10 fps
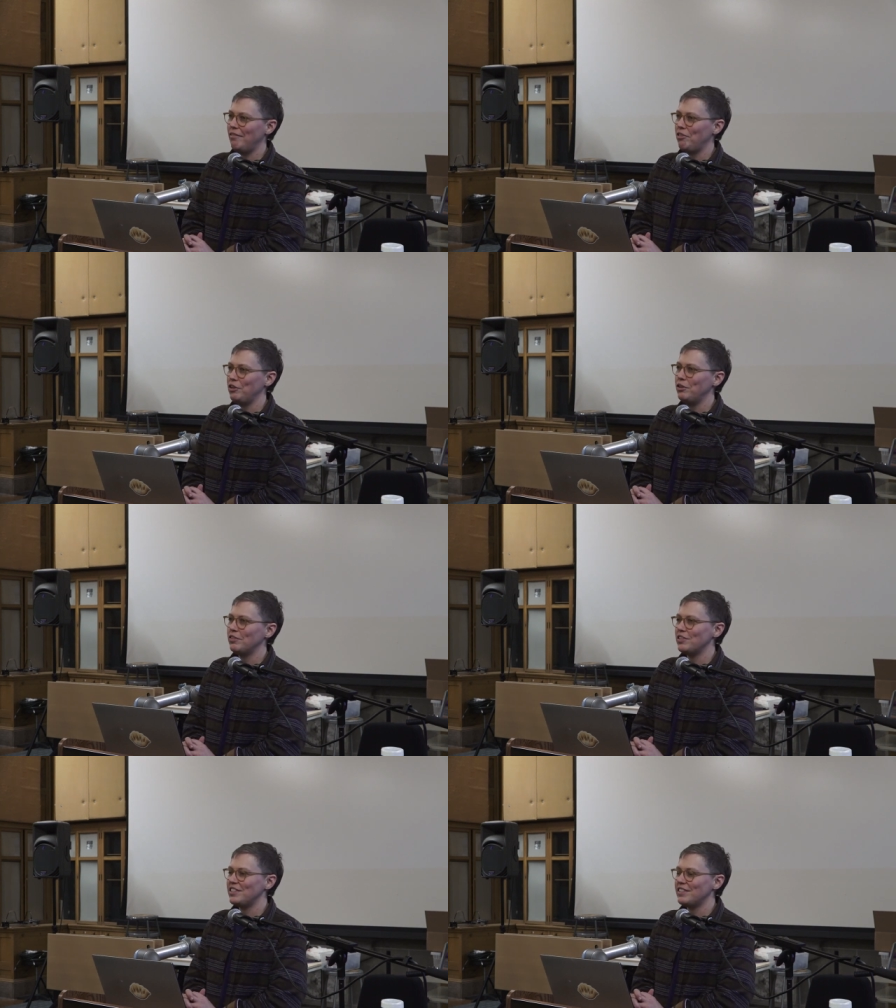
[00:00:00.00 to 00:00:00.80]
the
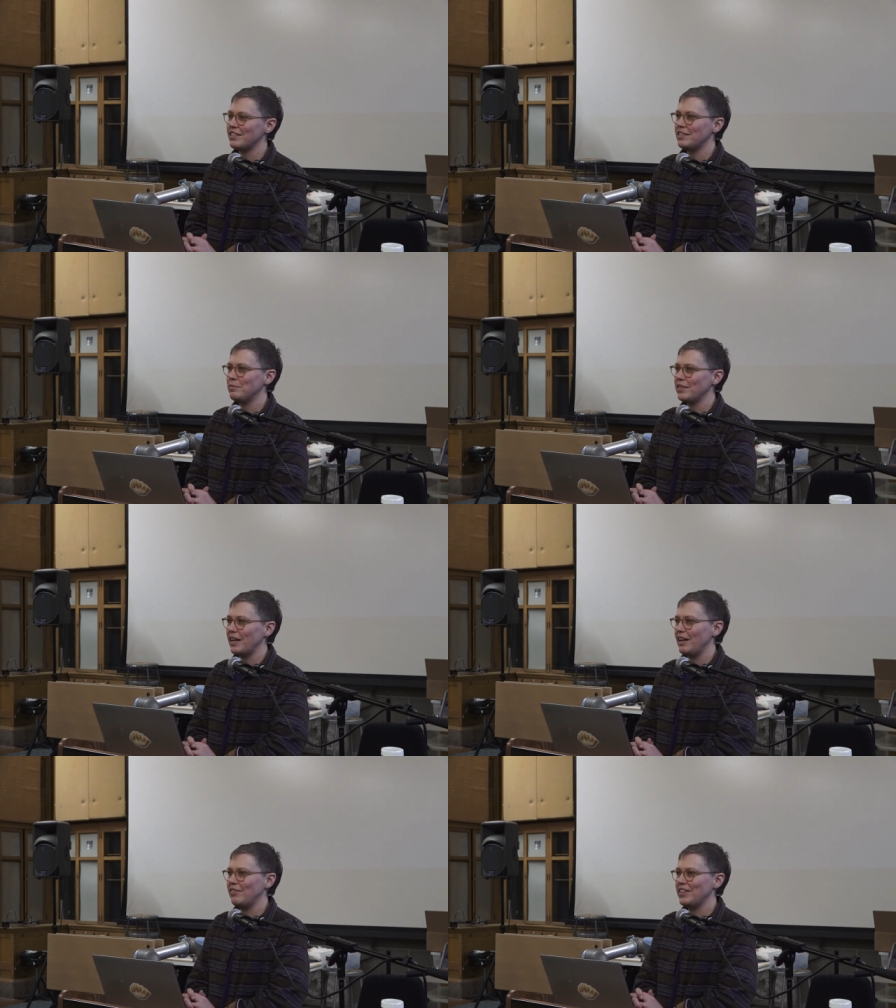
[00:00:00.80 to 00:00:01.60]
university systems that
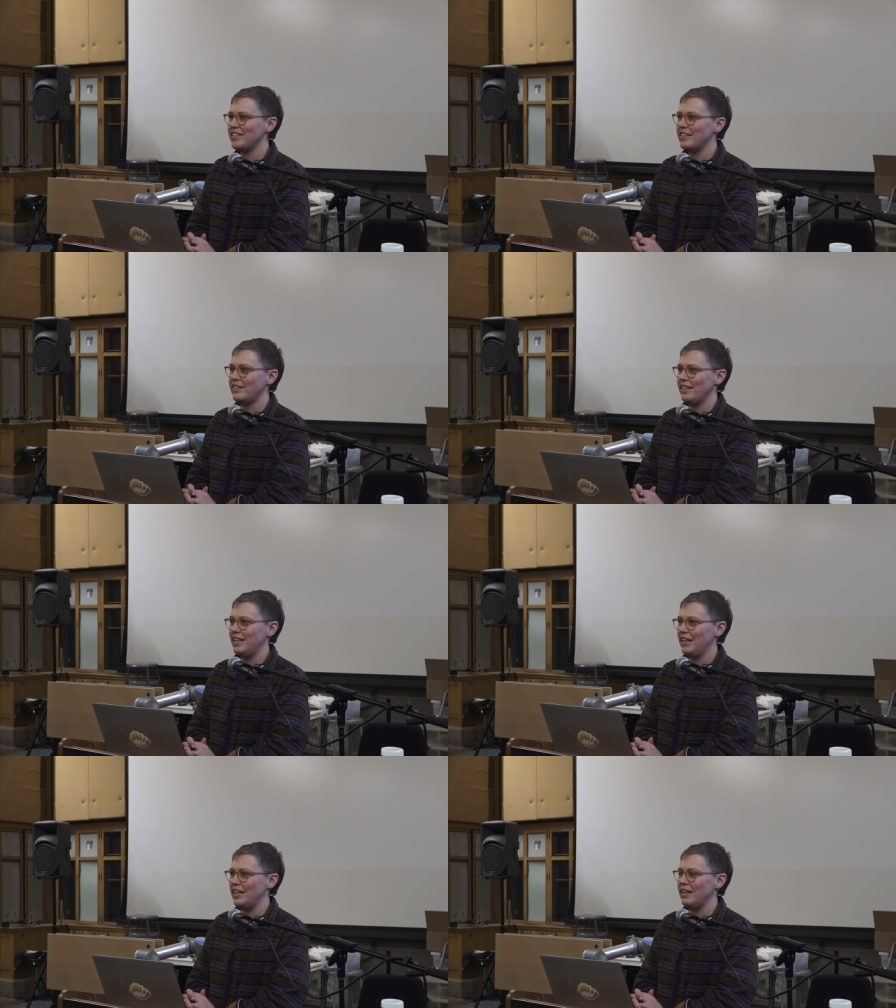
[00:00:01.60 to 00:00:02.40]
I have existed
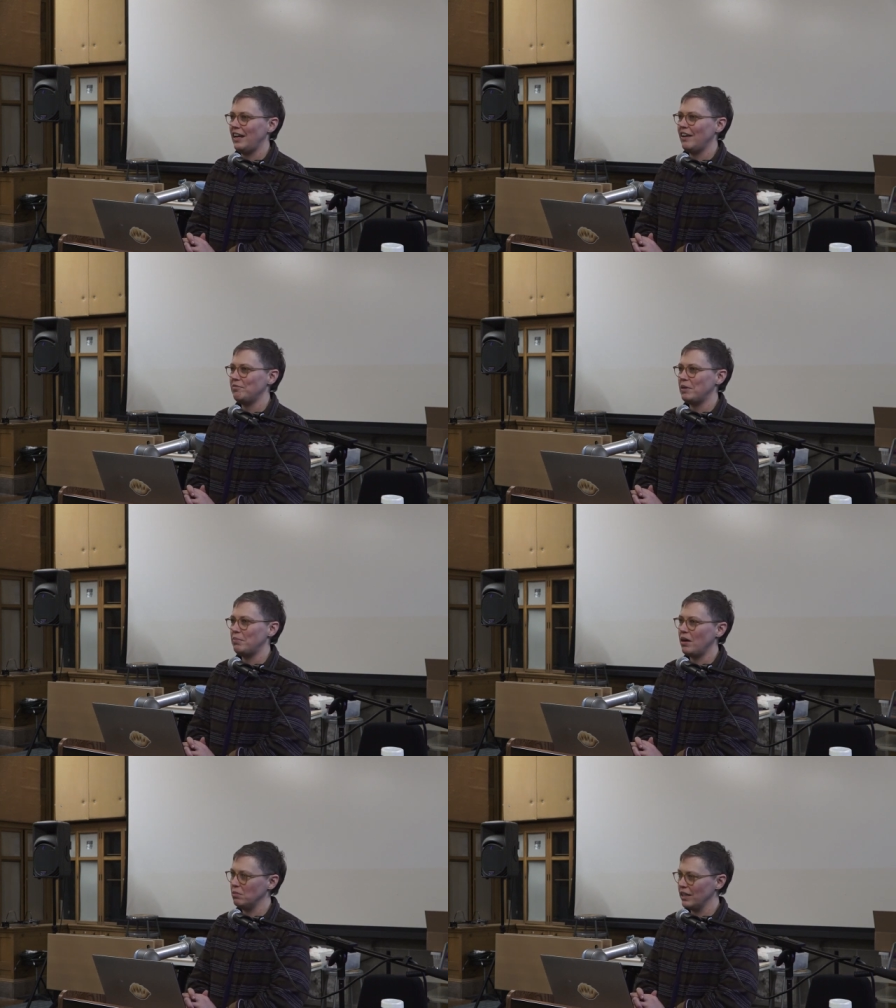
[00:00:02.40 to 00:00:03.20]
in have been
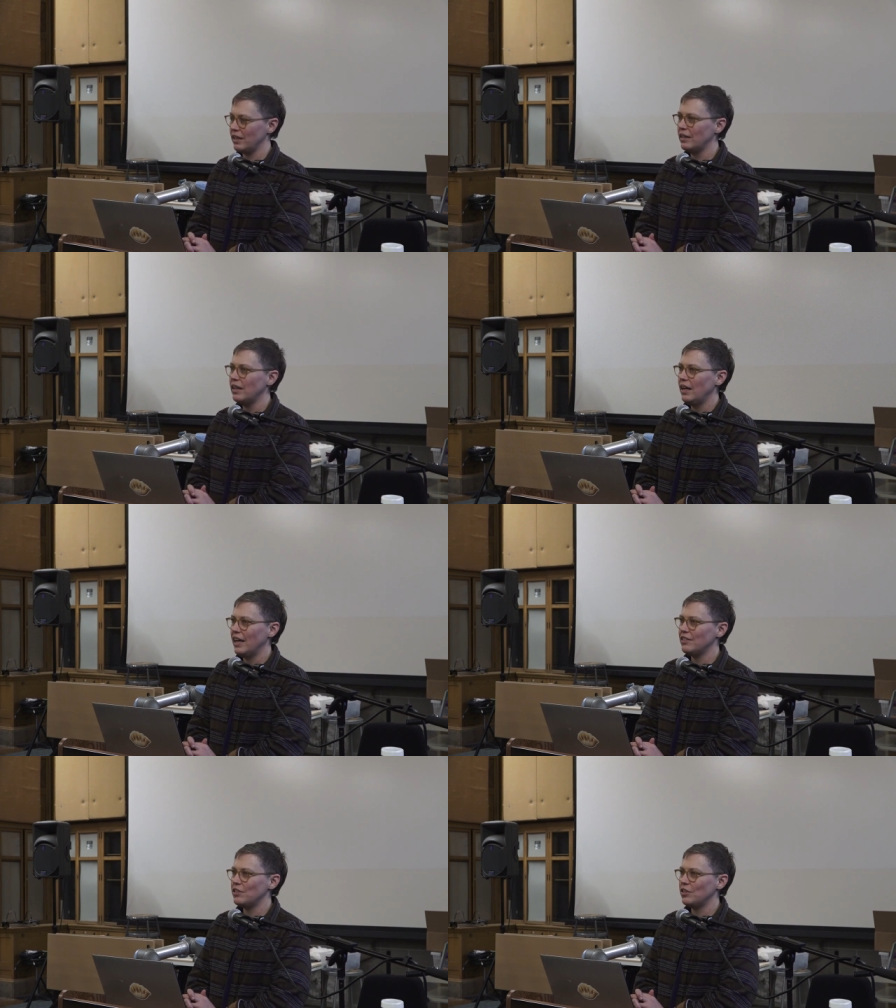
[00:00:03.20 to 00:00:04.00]
public.
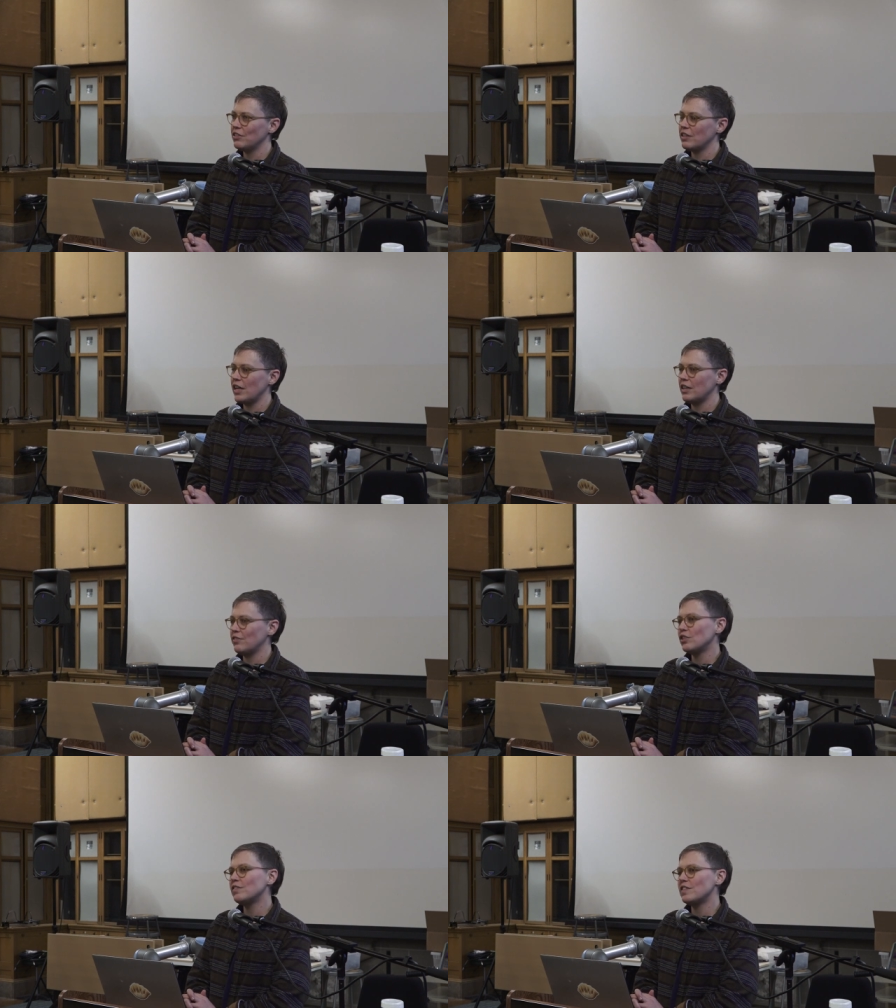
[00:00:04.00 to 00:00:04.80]
And so there's a lot of
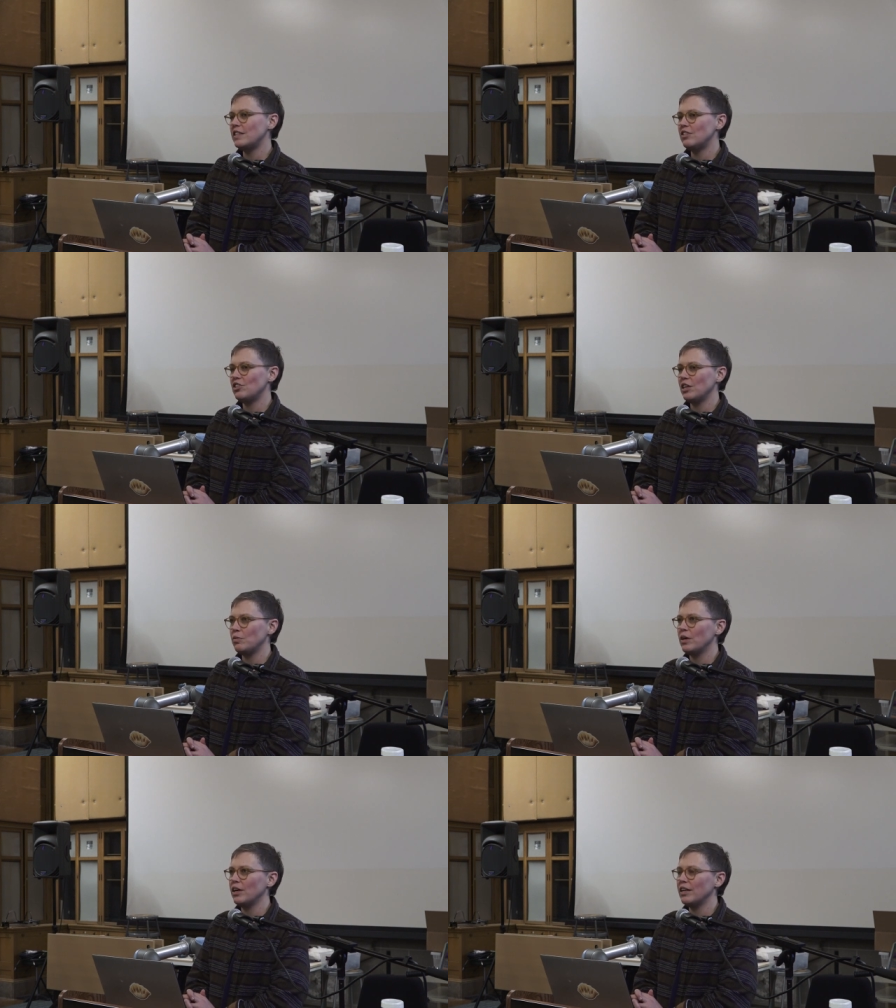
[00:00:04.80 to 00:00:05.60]
service teaching
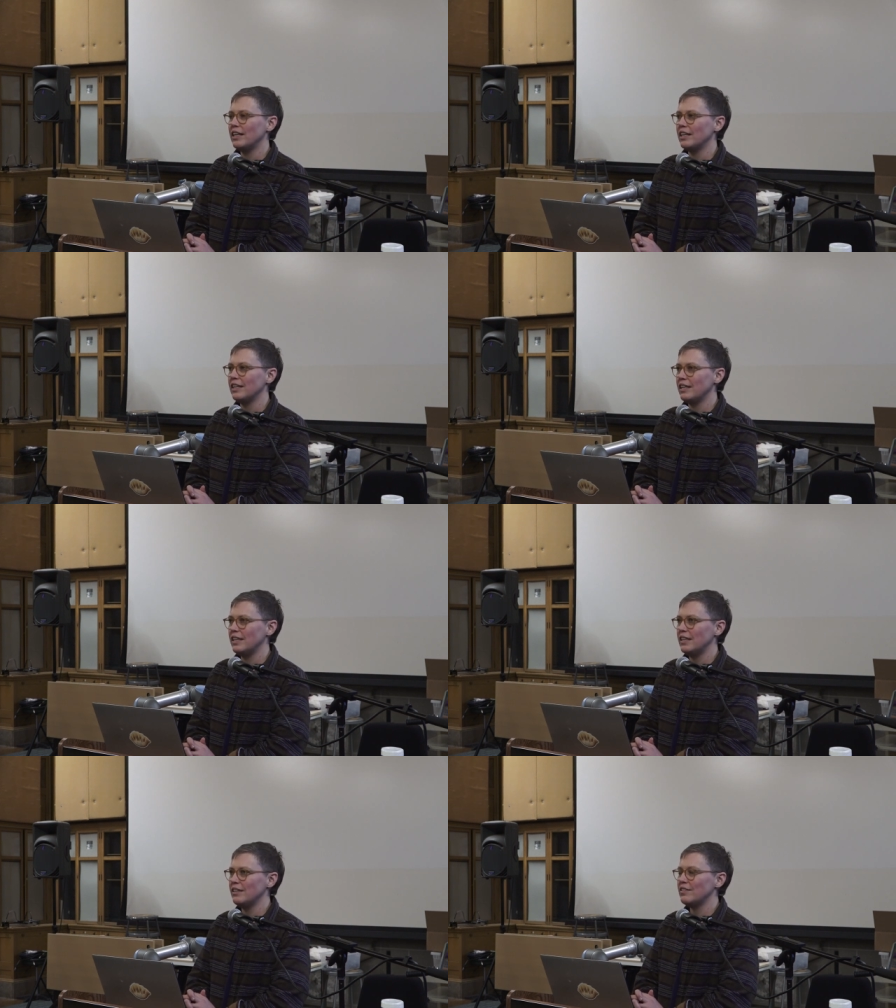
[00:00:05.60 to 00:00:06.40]
where it
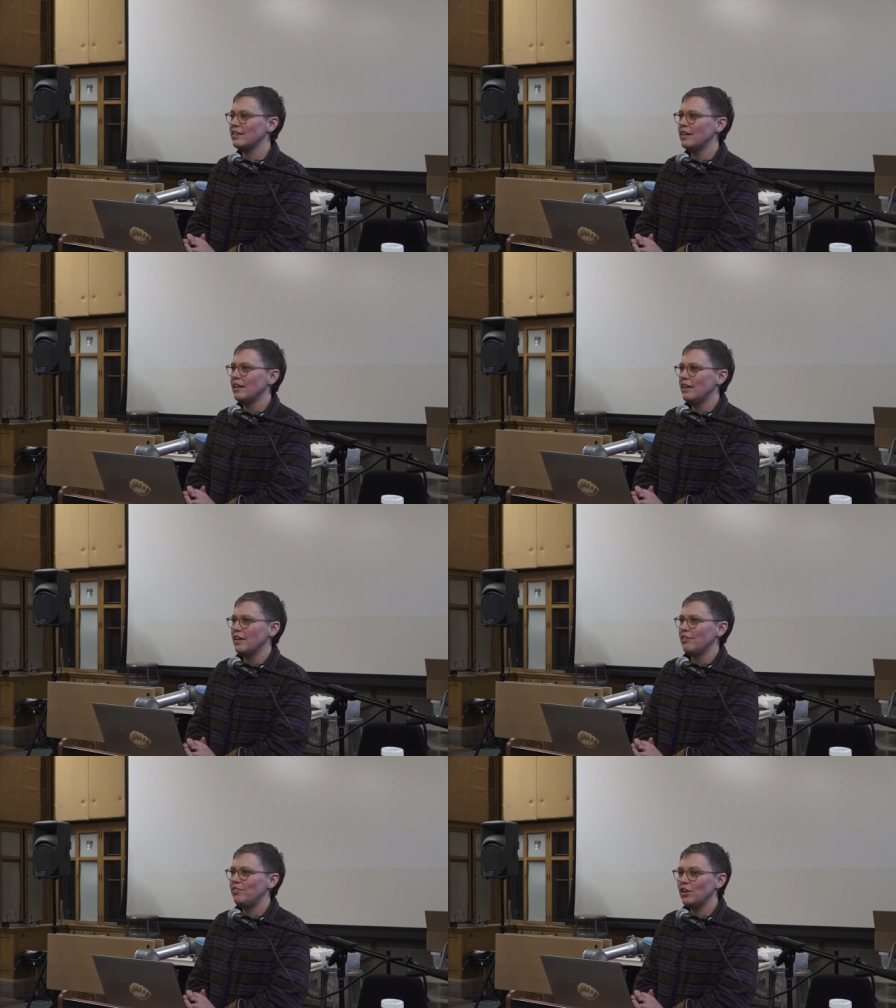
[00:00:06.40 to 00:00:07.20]
is
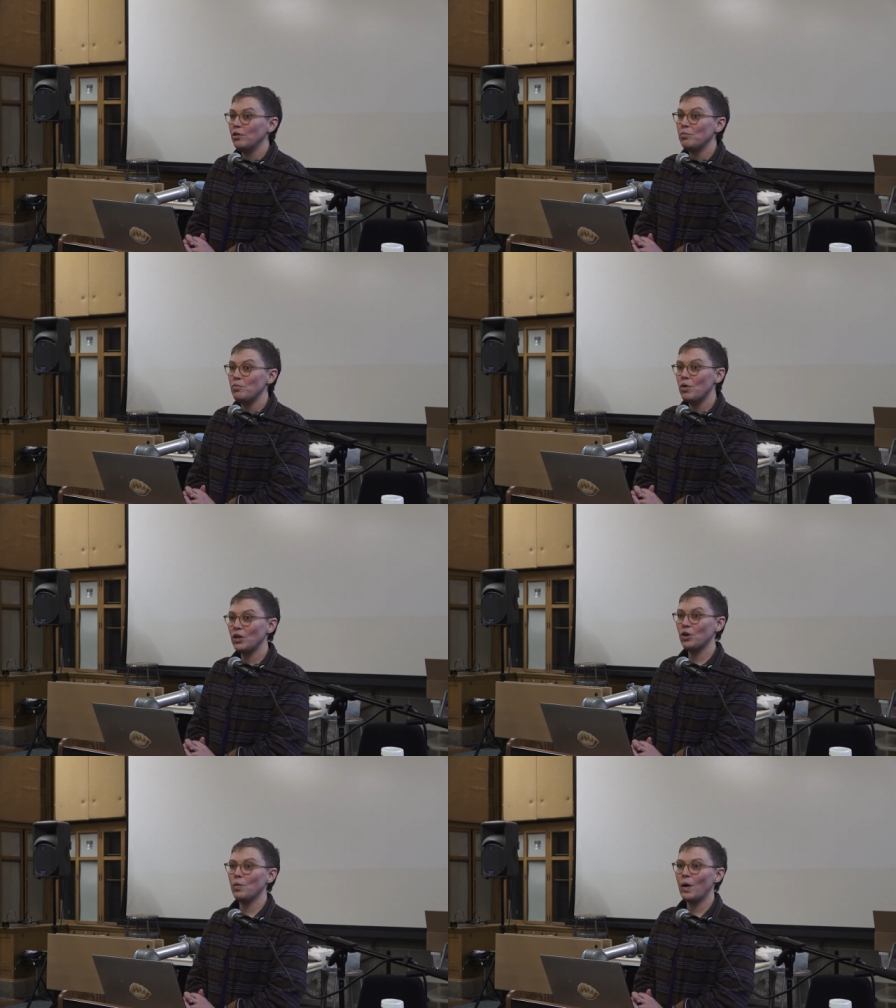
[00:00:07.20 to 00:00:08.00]
film
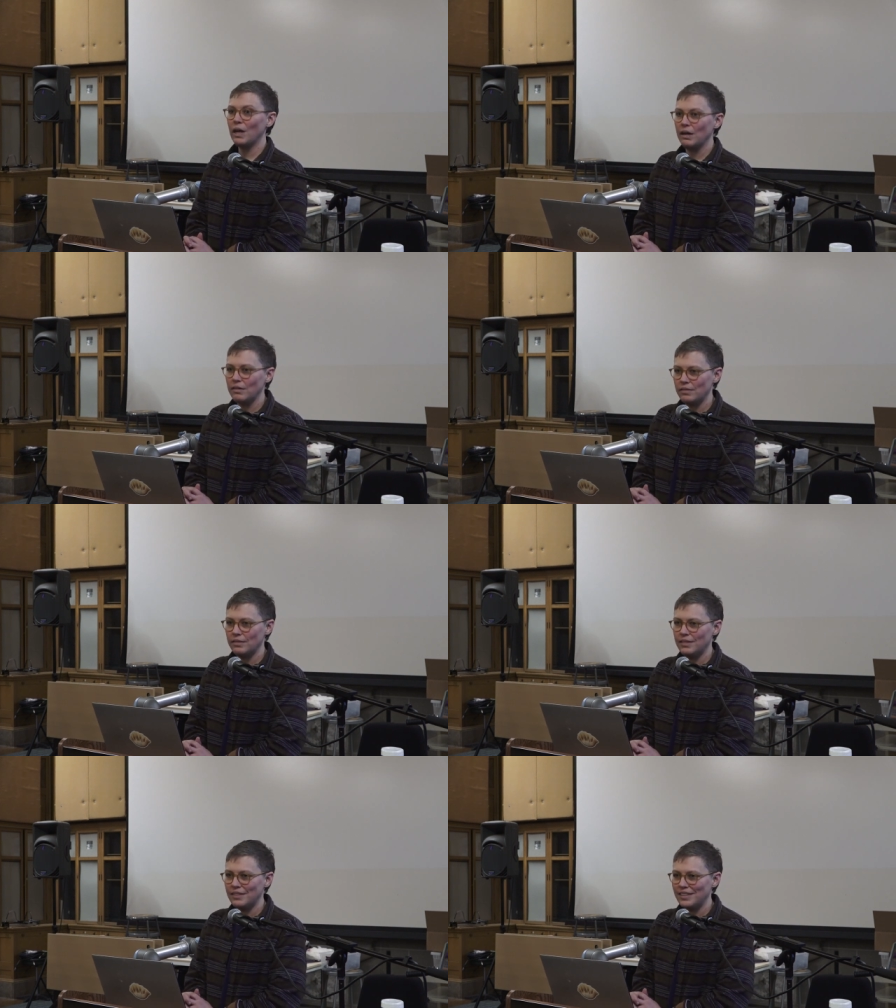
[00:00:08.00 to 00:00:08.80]

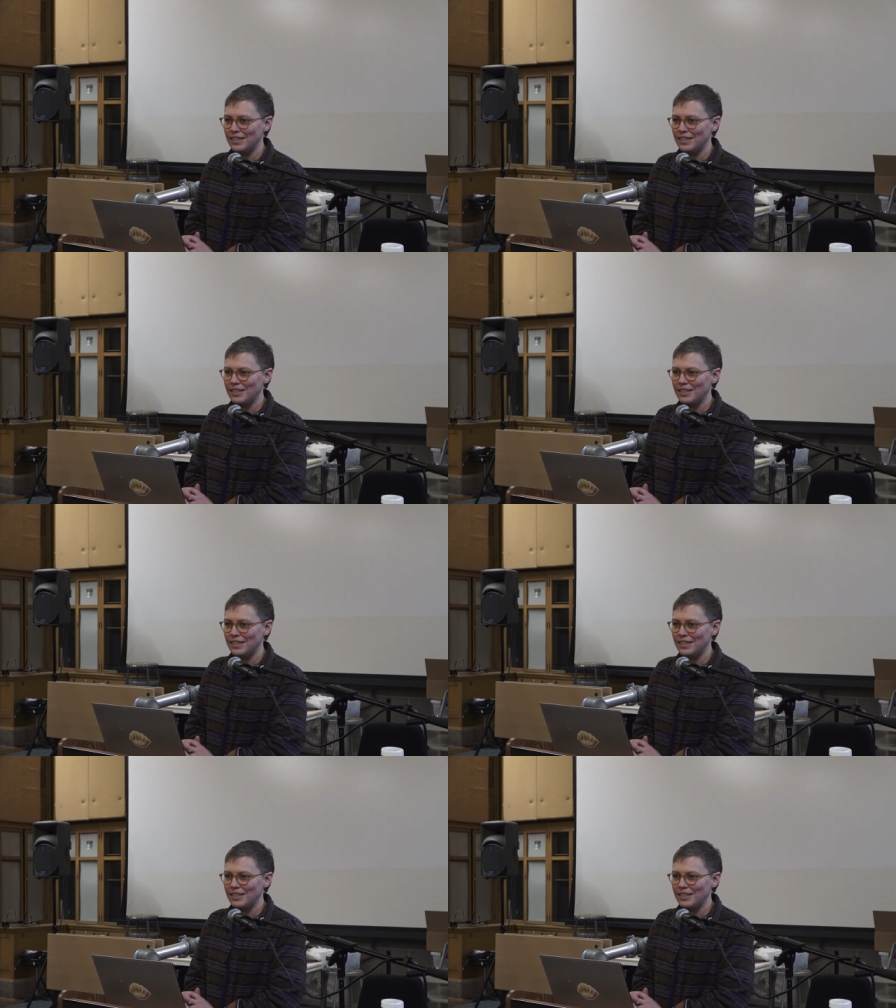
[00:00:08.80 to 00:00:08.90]
101,